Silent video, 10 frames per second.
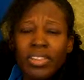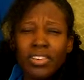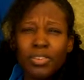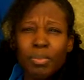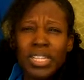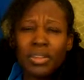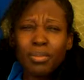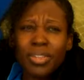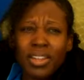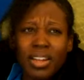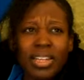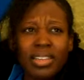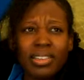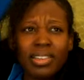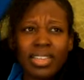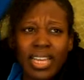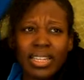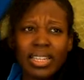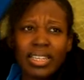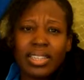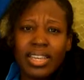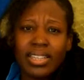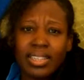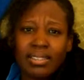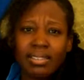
there's been some studies lately that